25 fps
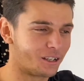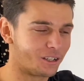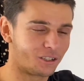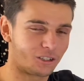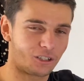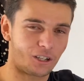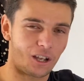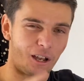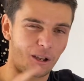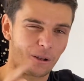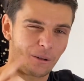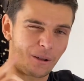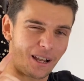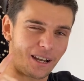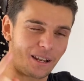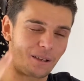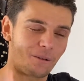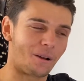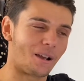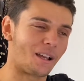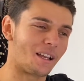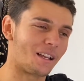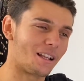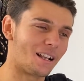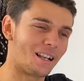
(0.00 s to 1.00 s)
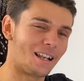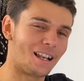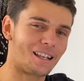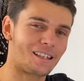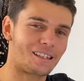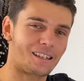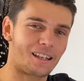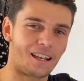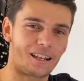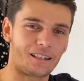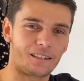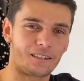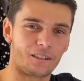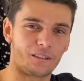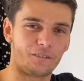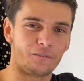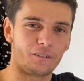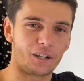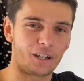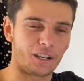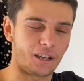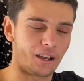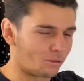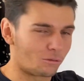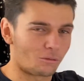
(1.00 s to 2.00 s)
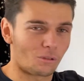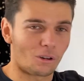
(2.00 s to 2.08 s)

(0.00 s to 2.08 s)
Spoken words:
So anyway, let's get into the video.